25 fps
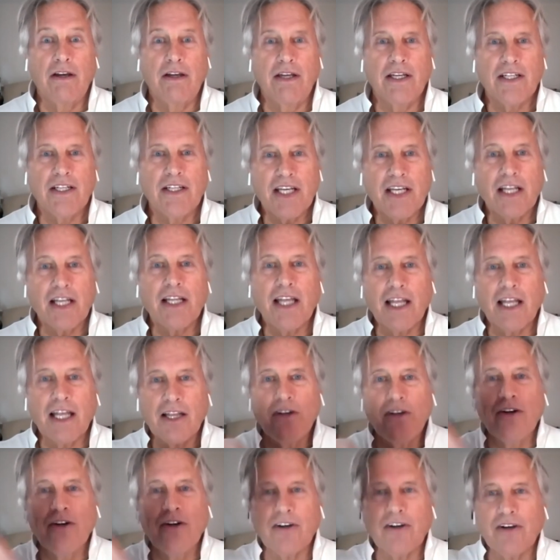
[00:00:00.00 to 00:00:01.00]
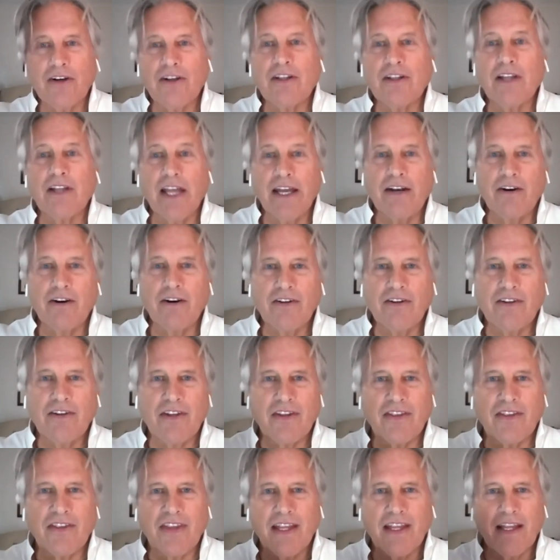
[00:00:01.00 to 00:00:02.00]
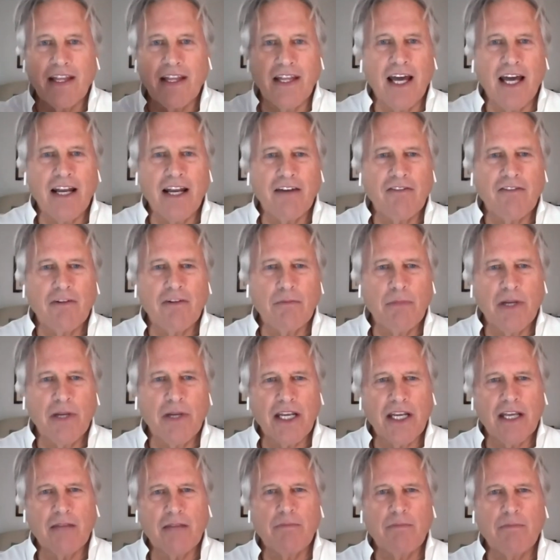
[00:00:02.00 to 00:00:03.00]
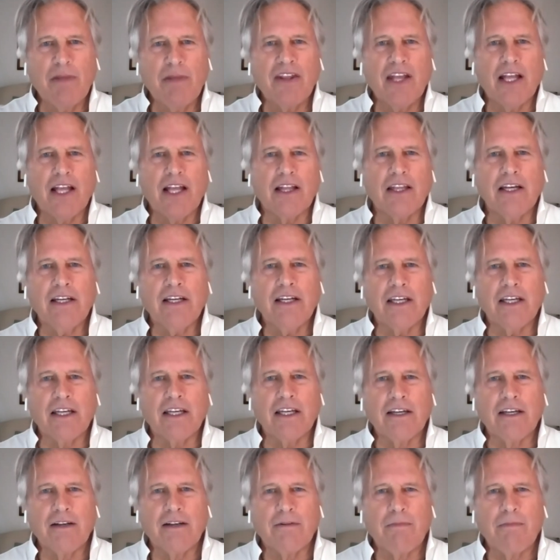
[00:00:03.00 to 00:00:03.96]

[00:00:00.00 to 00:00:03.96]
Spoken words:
Until I learned later that not everybody had been that lucky.